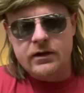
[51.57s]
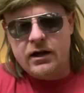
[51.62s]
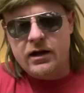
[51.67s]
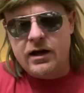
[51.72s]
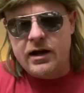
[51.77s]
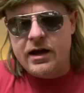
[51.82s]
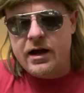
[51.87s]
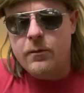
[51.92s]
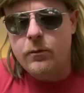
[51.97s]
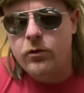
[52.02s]

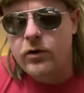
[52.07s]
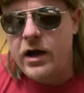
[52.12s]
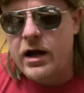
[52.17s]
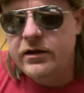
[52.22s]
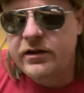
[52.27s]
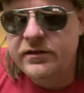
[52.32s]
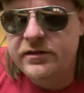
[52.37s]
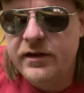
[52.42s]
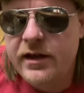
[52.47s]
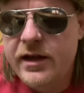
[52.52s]
I'm proud
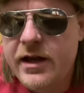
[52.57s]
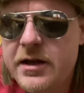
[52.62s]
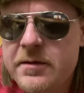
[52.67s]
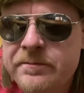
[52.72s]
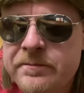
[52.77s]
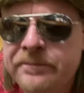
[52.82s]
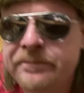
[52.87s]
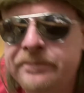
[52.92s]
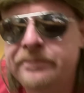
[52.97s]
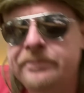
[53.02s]
to say
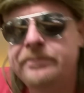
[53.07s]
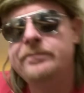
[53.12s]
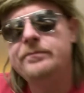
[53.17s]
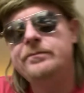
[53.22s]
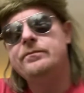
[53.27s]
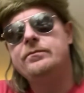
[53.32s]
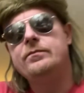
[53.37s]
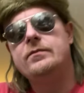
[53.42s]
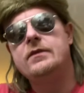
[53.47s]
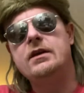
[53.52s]

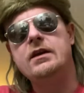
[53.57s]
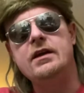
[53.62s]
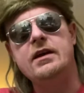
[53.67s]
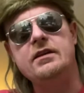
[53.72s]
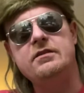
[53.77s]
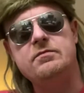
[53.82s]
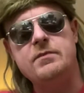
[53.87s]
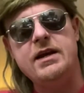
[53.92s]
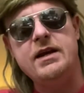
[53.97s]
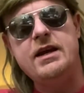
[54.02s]

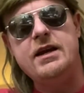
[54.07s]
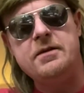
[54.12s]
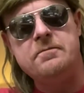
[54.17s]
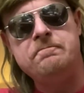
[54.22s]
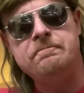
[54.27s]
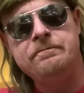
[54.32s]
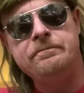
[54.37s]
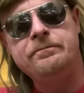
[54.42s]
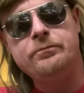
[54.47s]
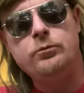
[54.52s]
it's me.
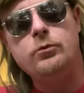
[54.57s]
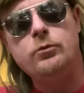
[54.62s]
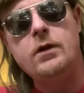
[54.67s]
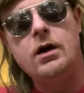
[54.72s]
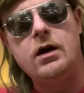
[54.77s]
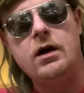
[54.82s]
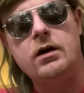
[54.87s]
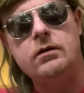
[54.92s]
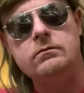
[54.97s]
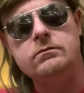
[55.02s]

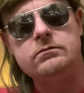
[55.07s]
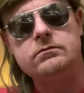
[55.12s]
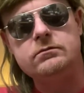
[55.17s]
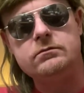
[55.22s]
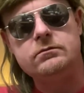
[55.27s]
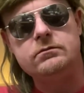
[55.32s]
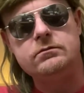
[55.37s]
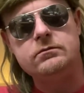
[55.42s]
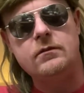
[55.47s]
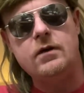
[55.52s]
I
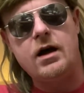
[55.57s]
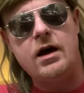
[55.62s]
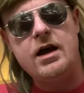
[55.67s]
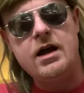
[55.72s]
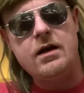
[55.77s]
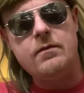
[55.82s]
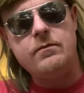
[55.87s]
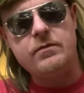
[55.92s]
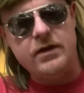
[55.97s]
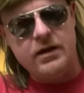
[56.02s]

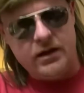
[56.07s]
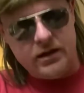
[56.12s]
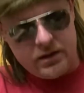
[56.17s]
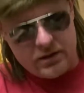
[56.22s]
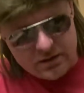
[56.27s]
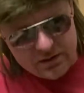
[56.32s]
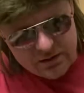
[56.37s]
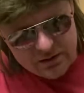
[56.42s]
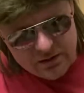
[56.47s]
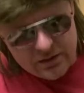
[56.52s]
am the
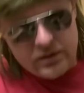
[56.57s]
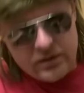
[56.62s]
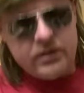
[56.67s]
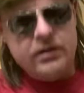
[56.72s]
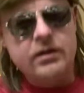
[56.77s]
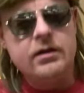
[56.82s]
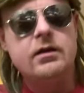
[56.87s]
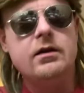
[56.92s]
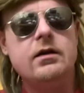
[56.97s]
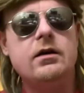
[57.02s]

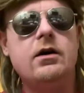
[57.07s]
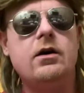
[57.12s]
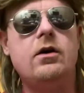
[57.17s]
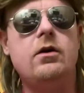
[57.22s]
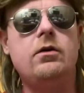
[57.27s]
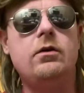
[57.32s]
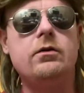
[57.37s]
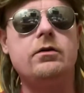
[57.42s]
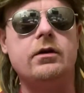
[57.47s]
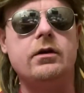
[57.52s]

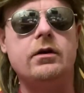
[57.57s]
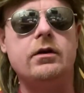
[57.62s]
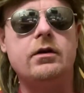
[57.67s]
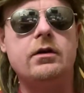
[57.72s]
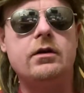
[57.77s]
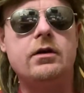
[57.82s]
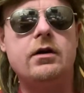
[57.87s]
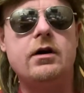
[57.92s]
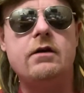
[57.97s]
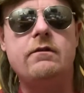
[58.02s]
holder
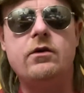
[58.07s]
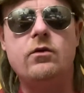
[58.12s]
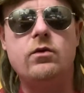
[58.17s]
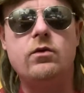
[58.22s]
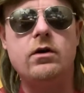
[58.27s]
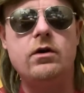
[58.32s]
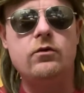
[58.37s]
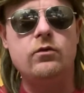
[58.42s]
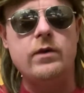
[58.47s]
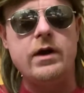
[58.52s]
of the
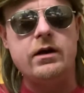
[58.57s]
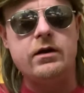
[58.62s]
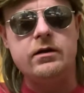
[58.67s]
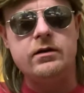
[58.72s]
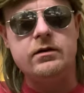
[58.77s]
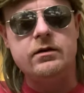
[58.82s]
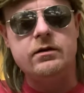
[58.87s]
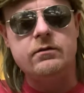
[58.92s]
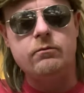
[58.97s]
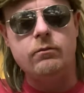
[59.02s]
world
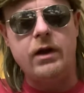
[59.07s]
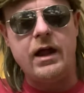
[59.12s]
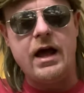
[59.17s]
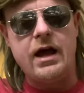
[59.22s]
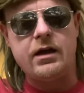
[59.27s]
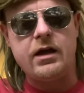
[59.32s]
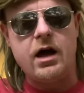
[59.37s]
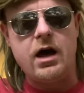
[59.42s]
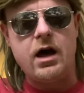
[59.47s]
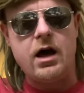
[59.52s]
record
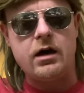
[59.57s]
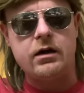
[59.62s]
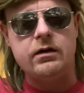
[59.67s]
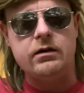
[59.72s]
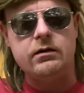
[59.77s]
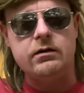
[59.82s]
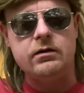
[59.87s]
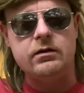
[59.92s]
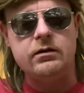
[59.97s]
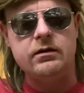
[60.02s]
black cock
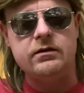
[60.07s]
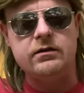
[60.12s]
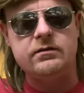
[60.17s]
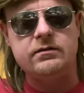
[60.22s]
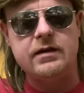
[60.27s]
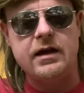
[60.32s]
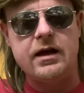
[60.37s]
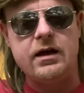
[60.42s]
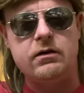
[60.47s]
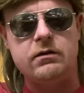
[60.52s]
in this
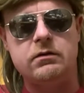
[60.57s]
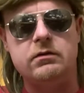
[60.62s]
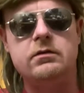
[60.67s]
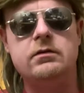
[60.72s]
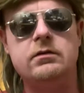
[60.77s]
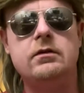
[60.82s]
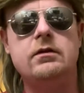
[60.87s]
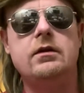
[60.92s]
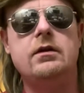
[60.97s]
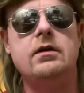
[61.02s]
town,
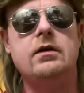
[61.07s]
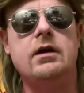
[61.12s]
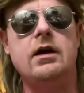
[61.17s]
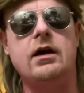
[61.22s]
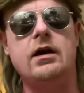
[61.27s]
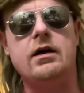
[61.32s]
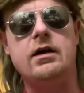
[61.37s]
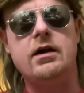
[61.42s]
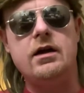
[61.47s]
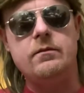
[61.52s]

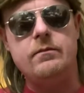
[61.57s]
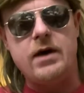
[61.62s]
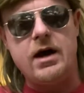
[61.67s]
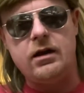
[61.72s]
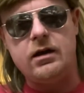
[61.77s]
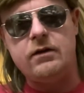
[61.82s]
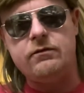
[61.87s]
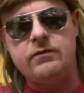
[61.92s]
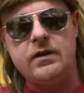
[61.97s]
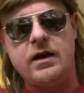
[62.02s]
in my
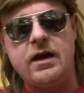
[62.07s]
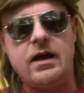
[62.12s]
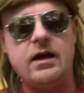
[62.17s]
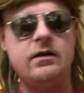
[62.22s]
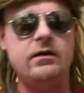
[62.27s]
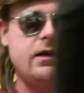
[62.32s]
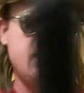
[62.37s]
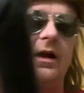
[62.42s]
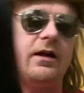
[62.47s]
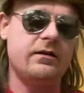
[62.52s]
left hand
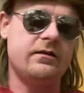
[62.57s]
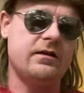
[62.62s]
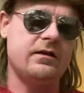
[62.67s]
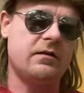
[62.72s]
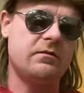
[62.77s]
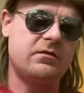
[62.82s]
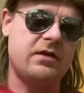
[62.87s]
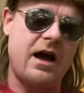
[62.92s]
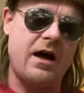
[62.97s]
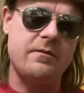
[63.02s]
and
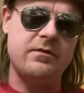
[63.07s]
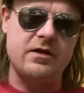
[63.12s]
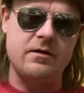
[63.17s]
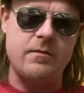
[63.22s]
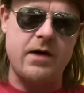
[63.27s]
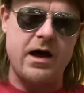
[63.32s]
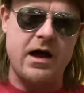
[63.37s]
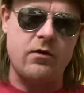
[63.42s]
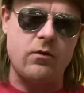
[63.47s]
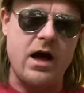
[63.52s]
sometimes in
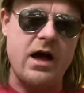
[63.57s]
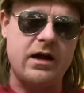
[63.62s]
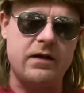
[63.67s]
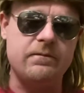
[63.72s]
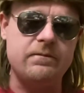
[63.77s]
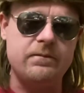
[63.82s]
my right,